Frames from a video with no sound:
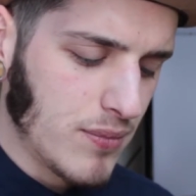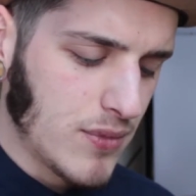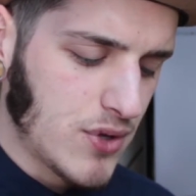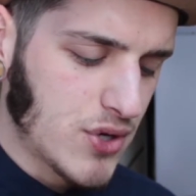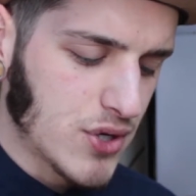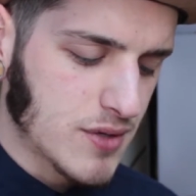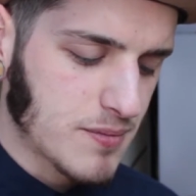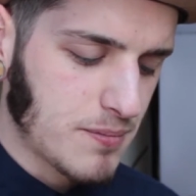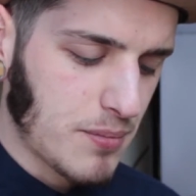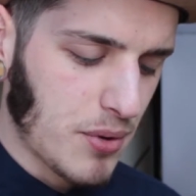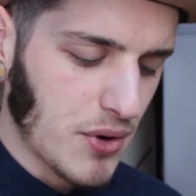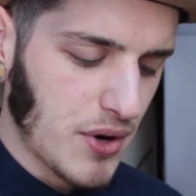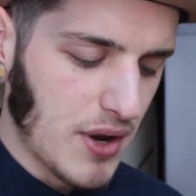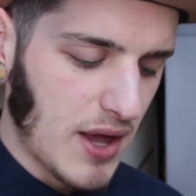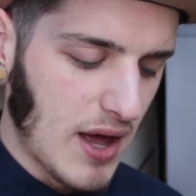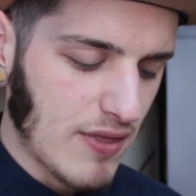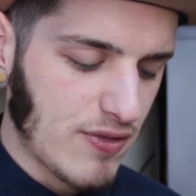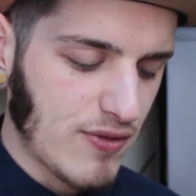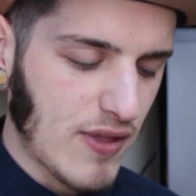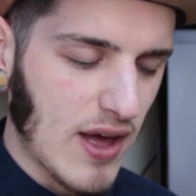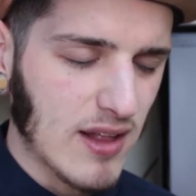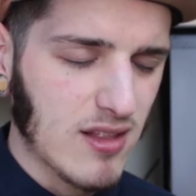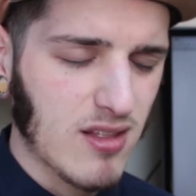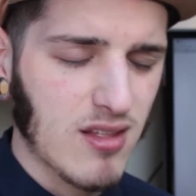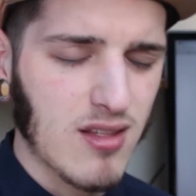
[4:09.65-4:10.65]
Just putting it at
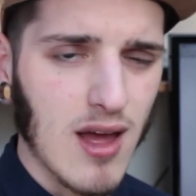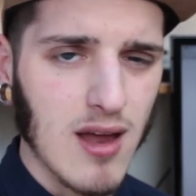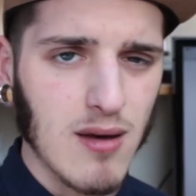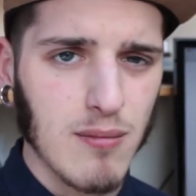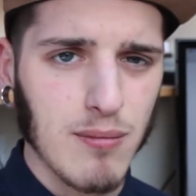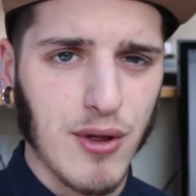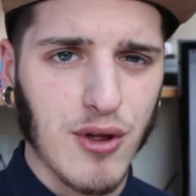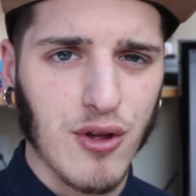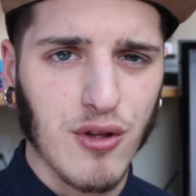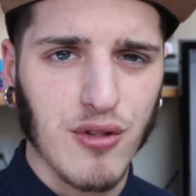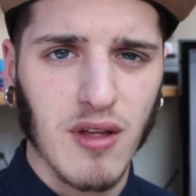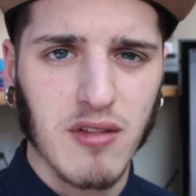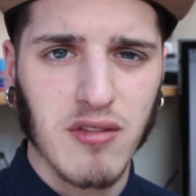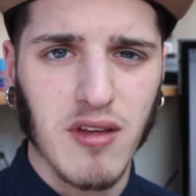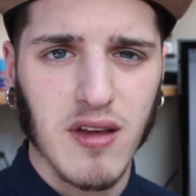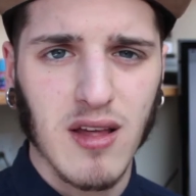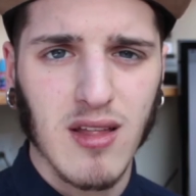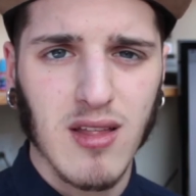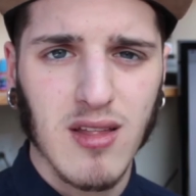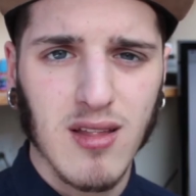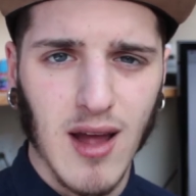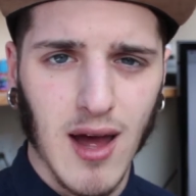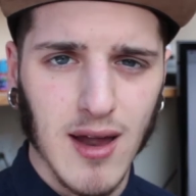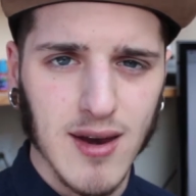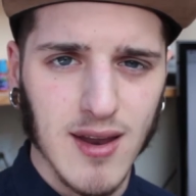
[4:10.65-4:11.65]
that setting because that's like a
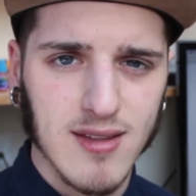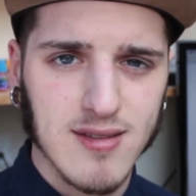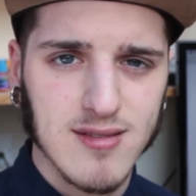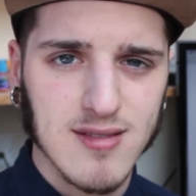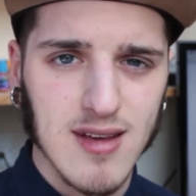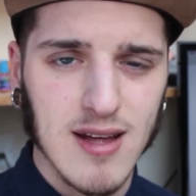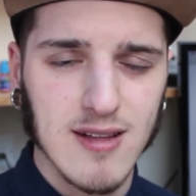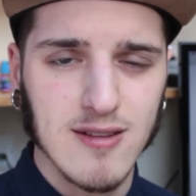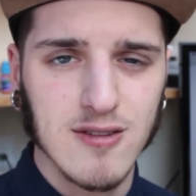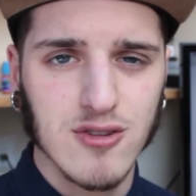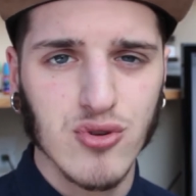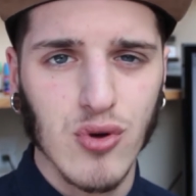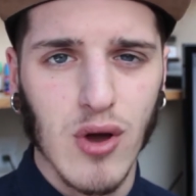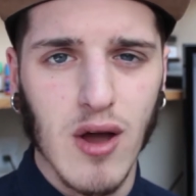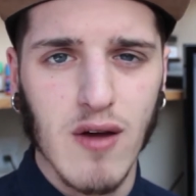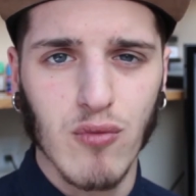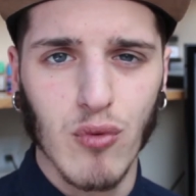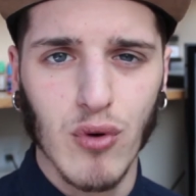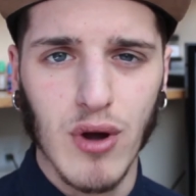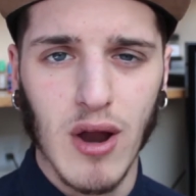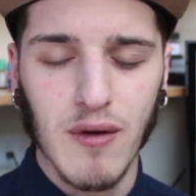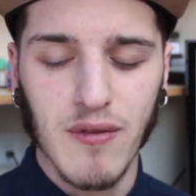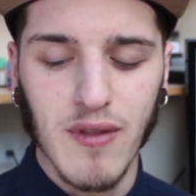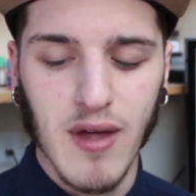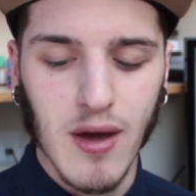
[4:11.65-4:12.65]
standard setting, so
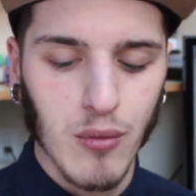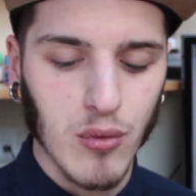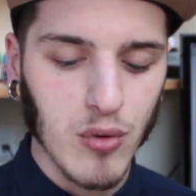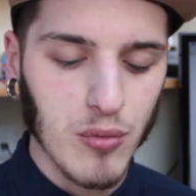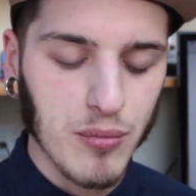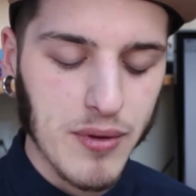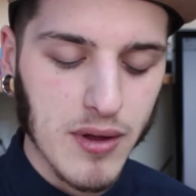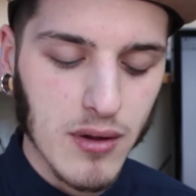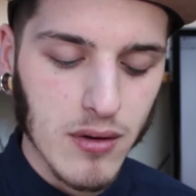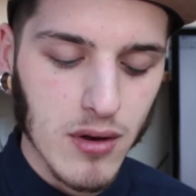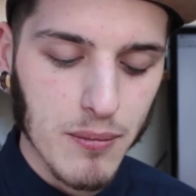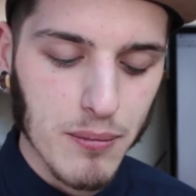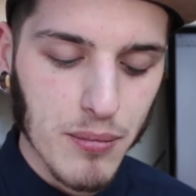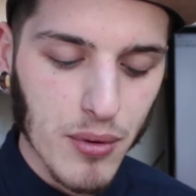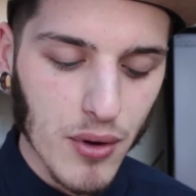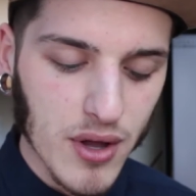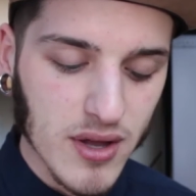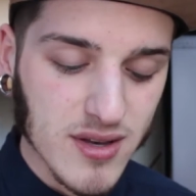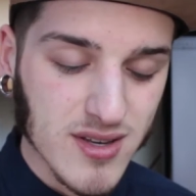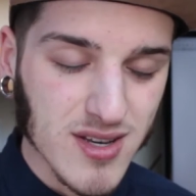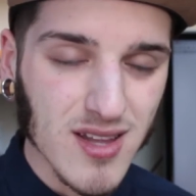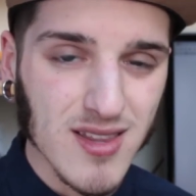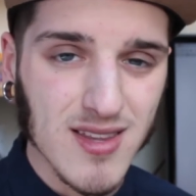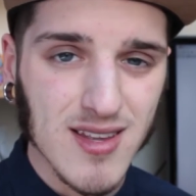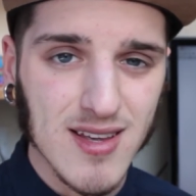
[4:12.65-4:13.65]
everyone out there will be able to put
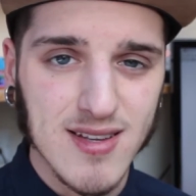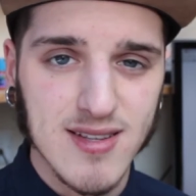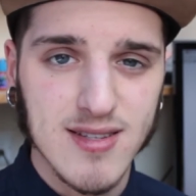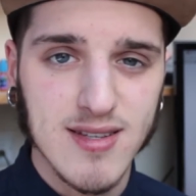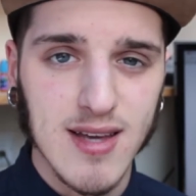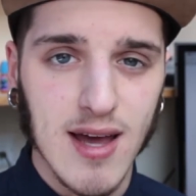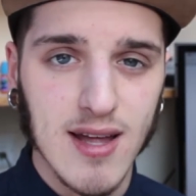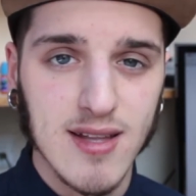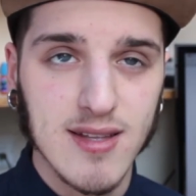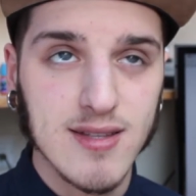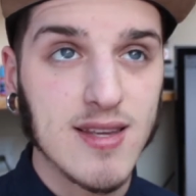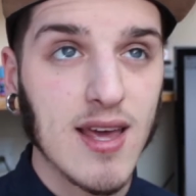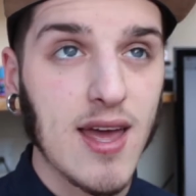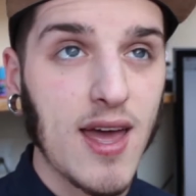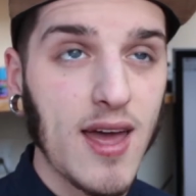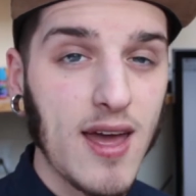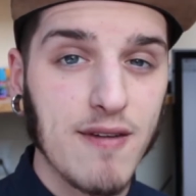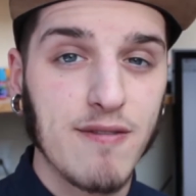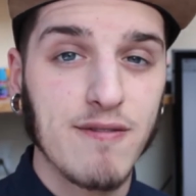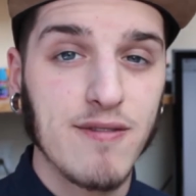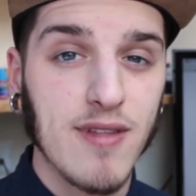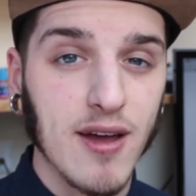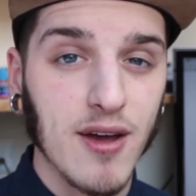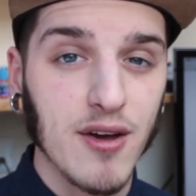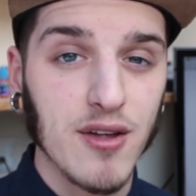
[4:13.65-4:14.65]
it to these settings
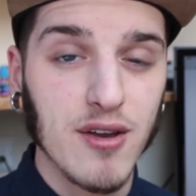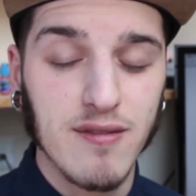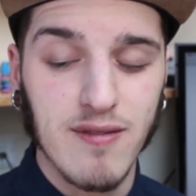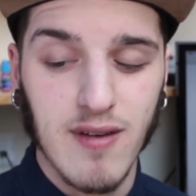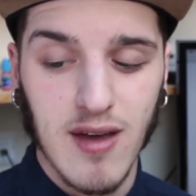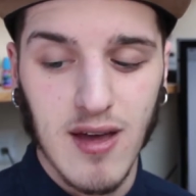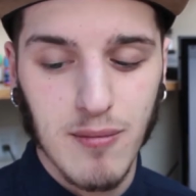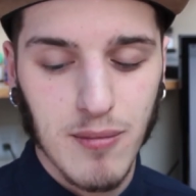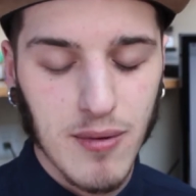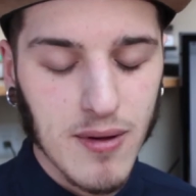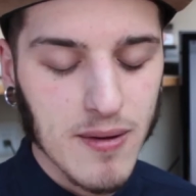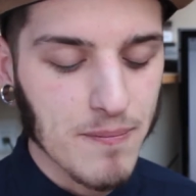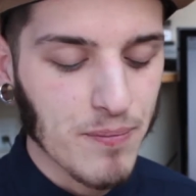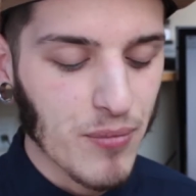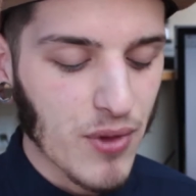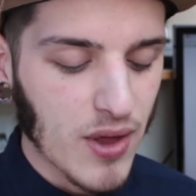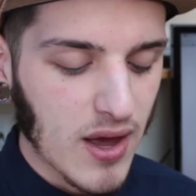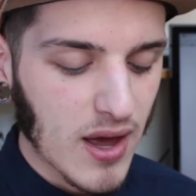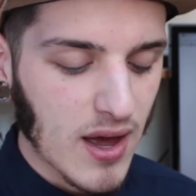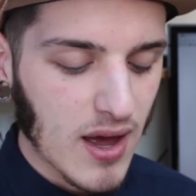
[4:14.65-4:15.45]
if they're going to vape it.